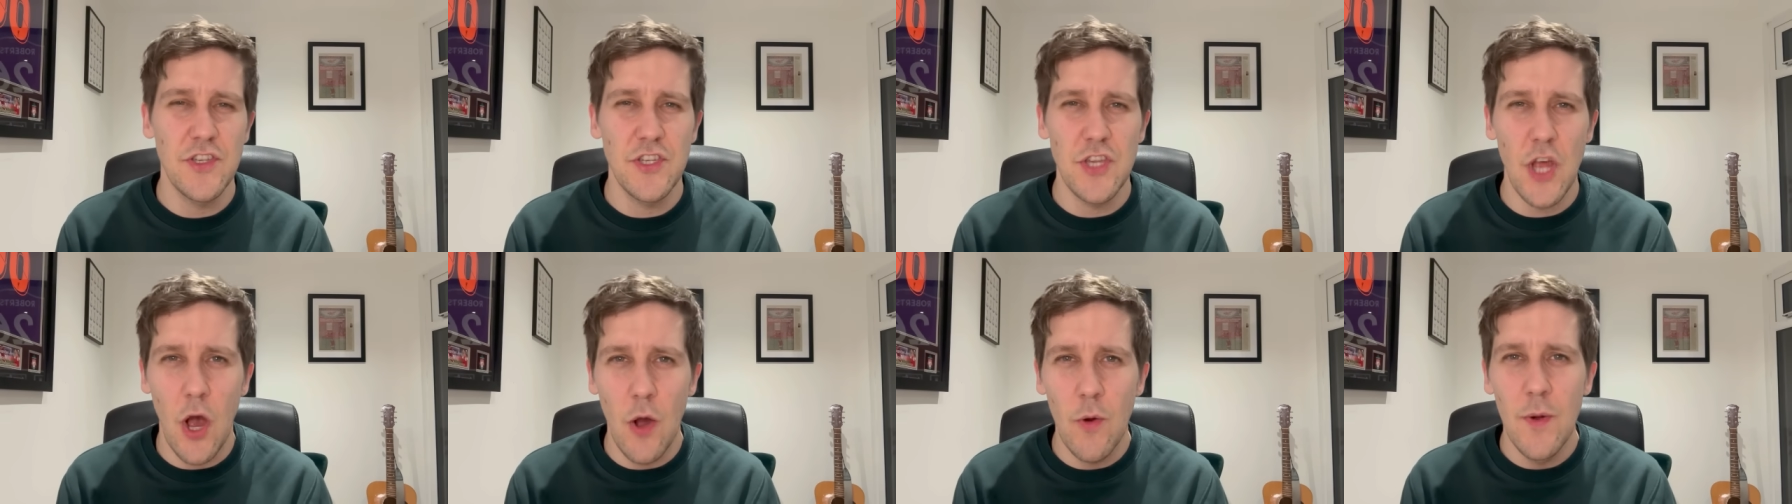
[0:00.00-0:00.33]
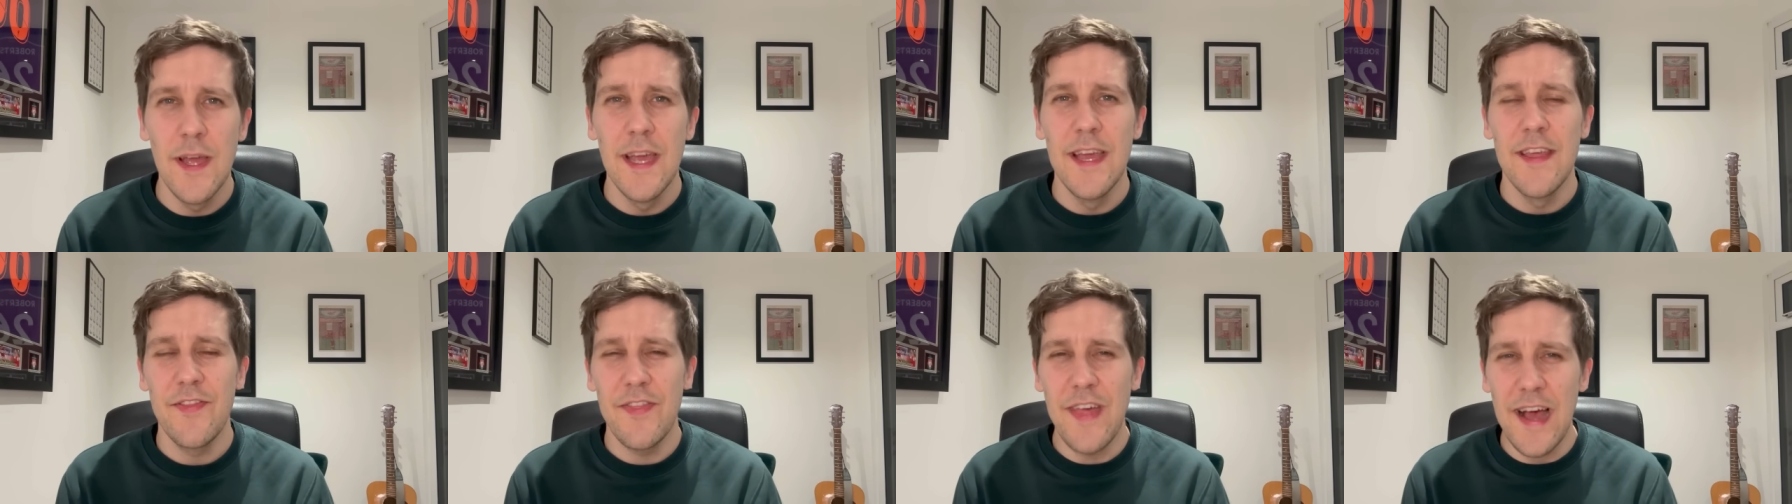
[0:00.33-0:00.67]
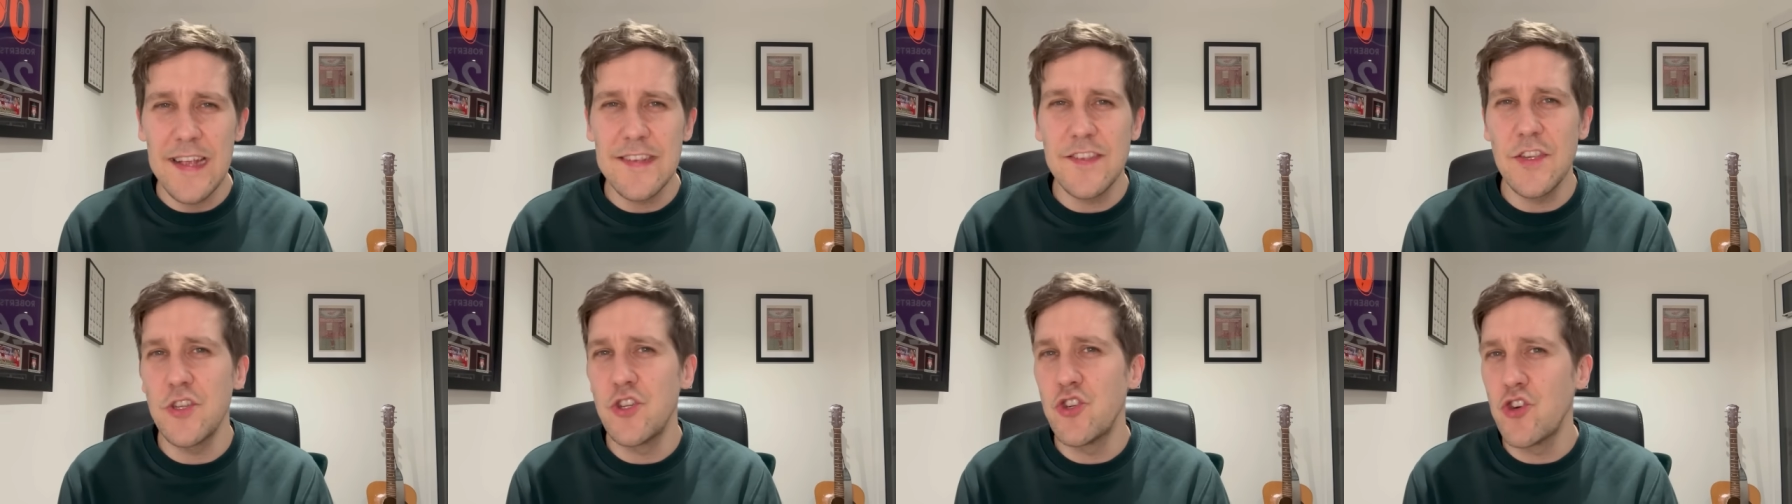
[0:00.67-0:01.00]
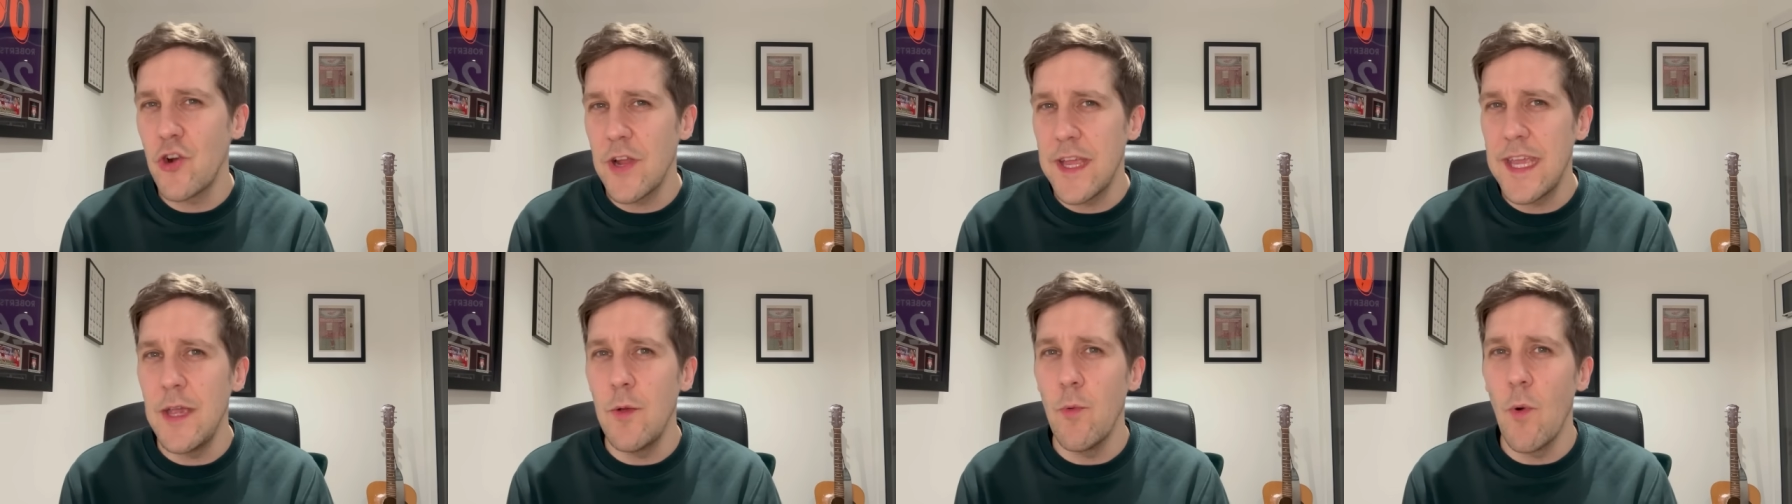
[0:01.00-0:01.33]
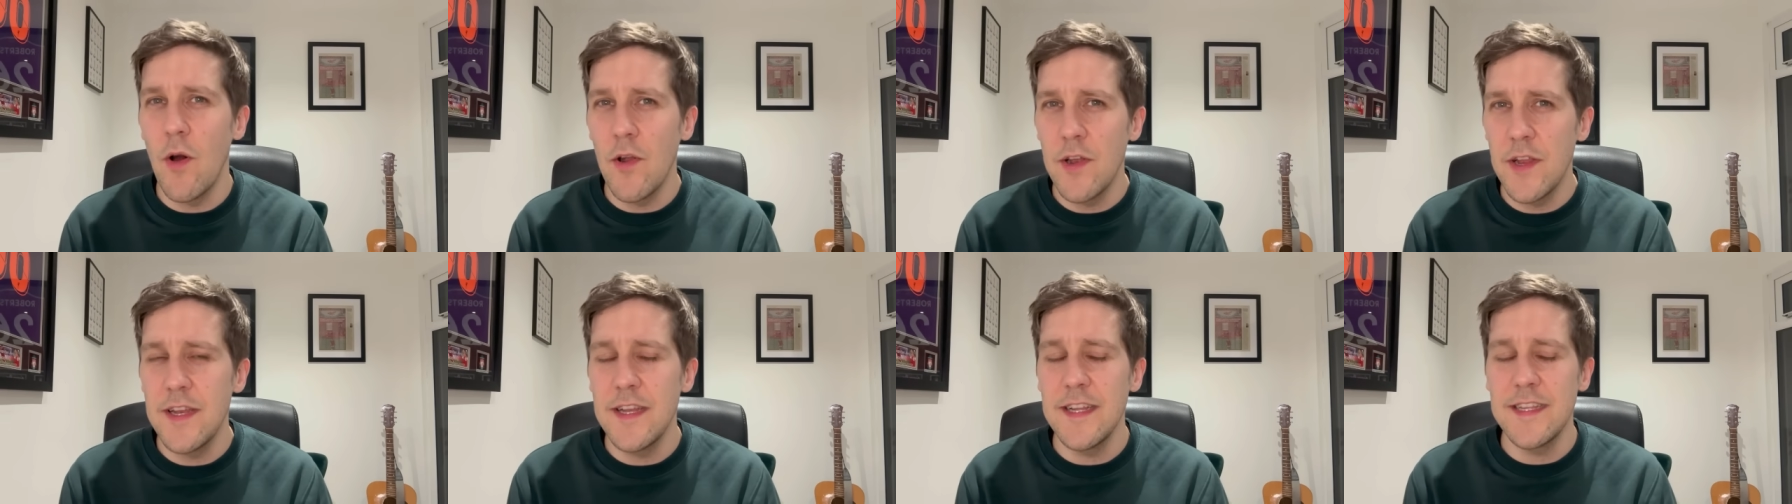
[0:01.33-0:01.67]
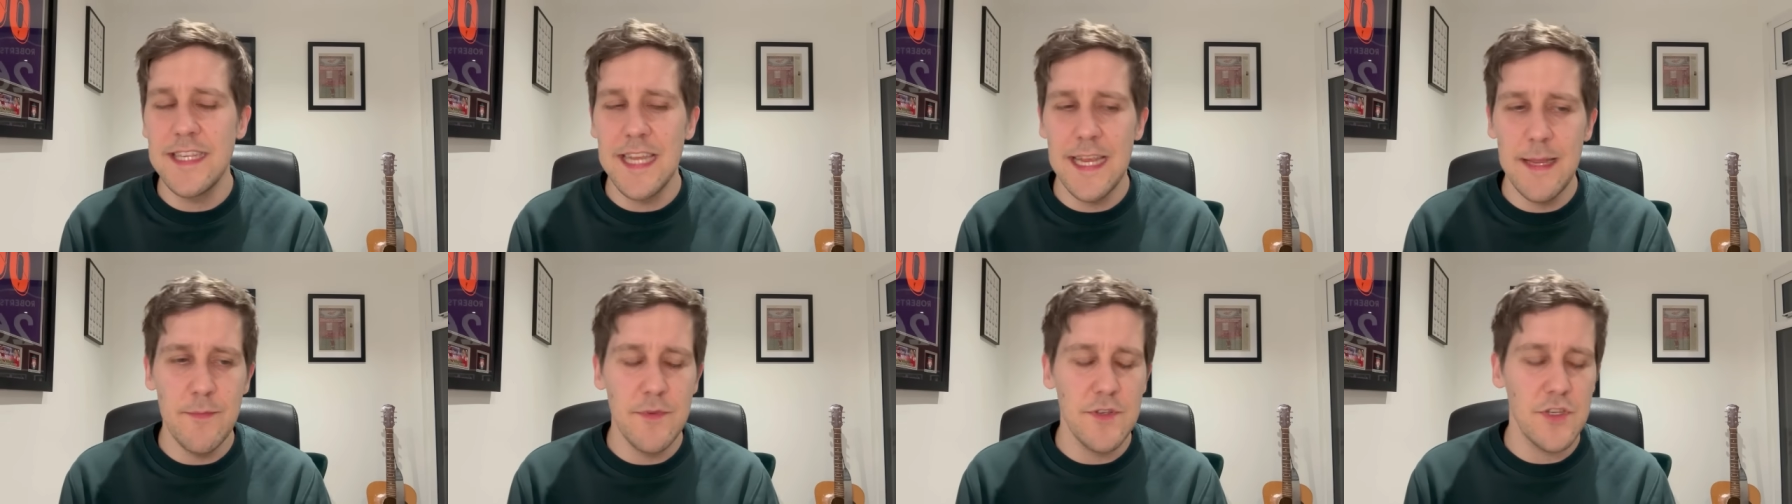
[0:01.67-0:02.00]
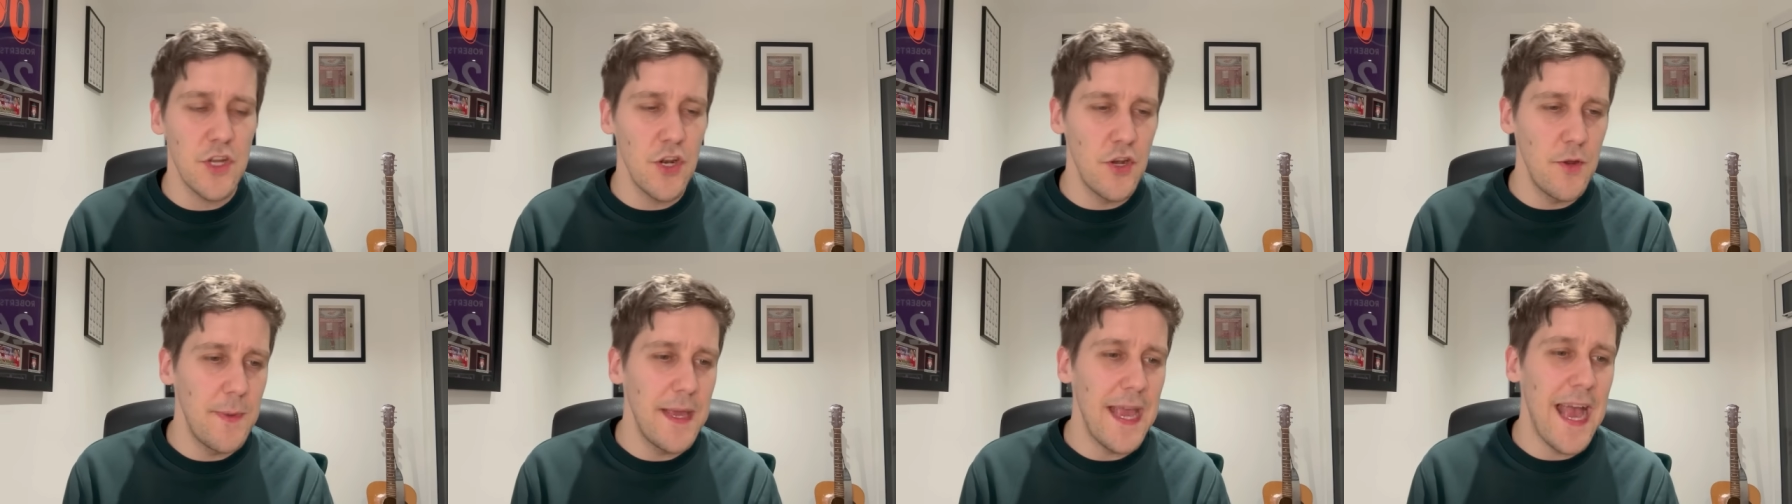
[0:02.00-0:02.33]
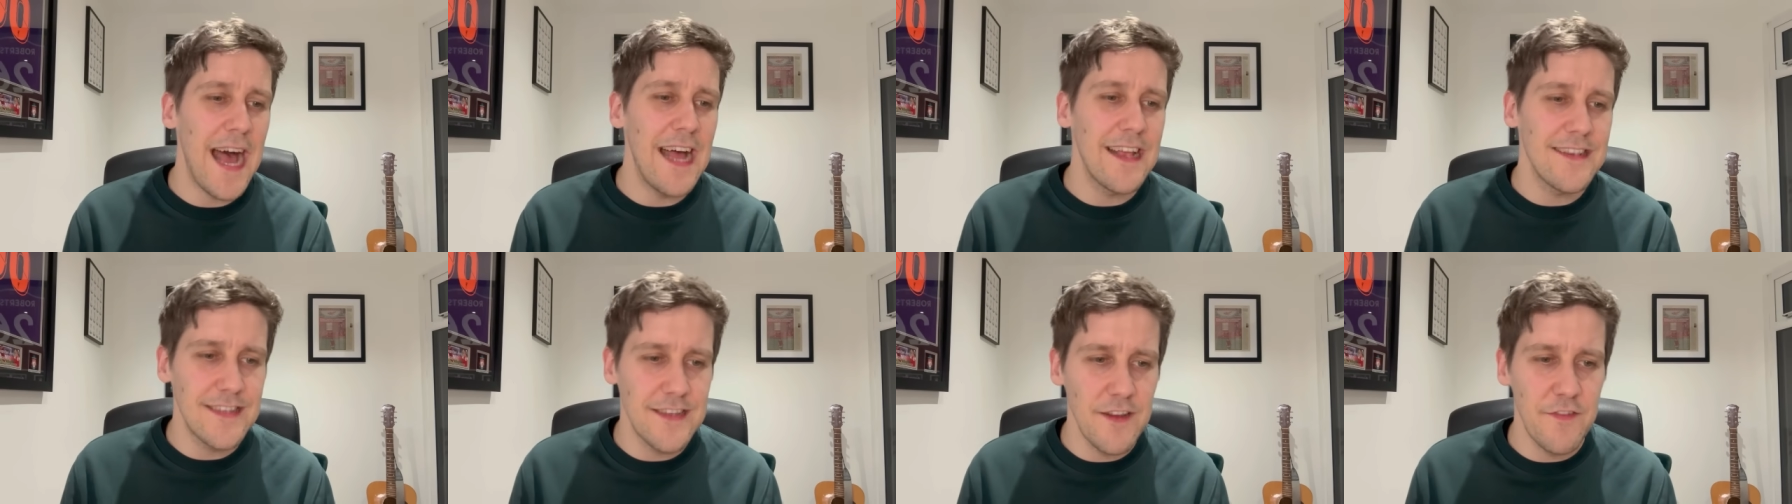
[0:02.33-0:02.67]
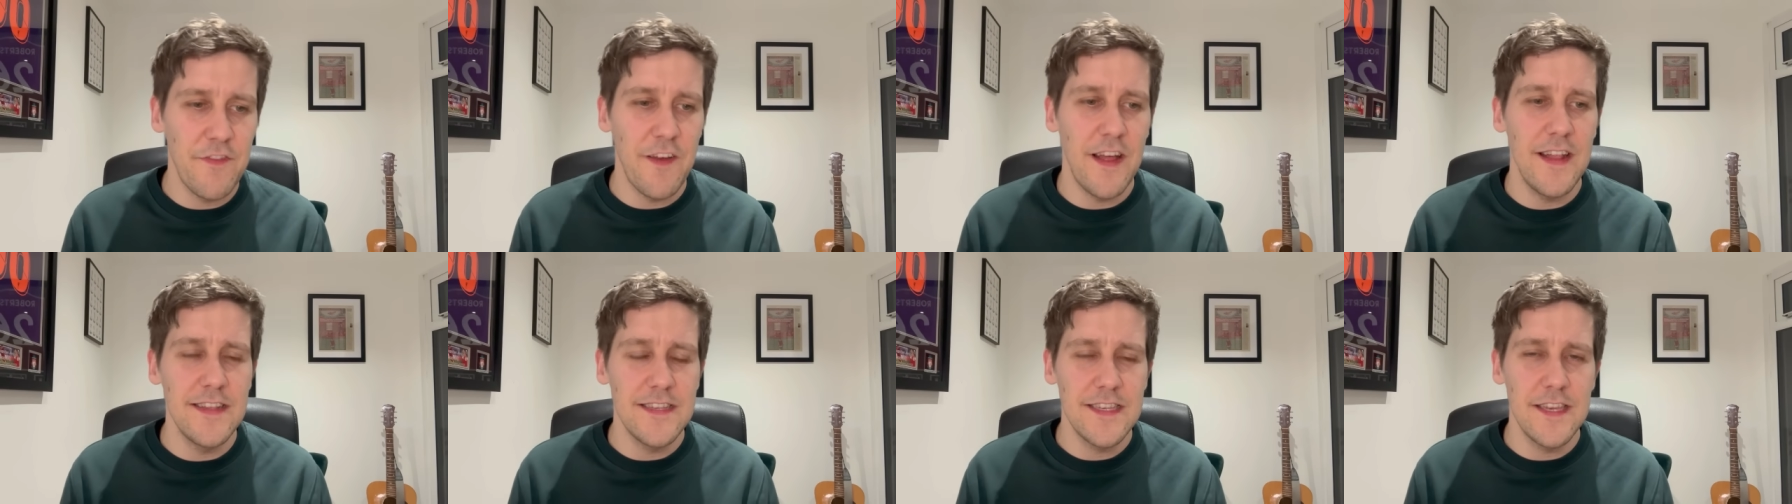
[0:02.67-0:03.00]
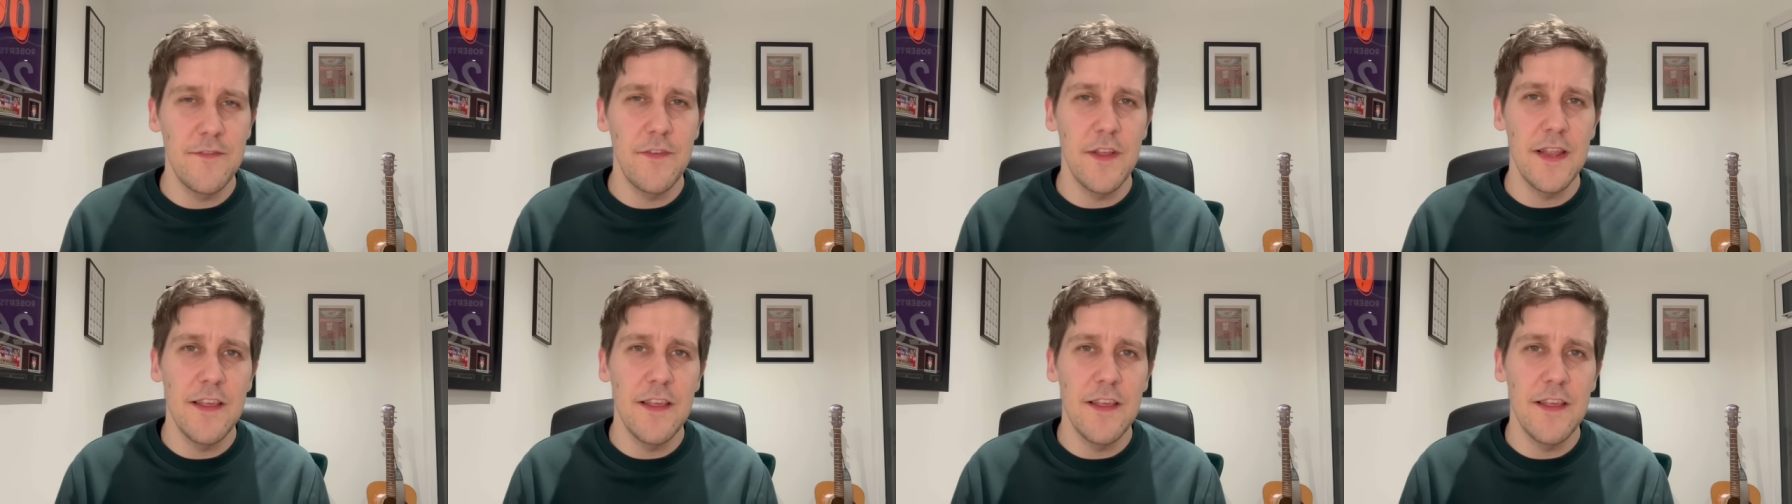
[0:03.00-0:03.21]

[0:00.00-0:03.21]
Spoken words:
So that's a tricky one, in a team that's going to be as defensive,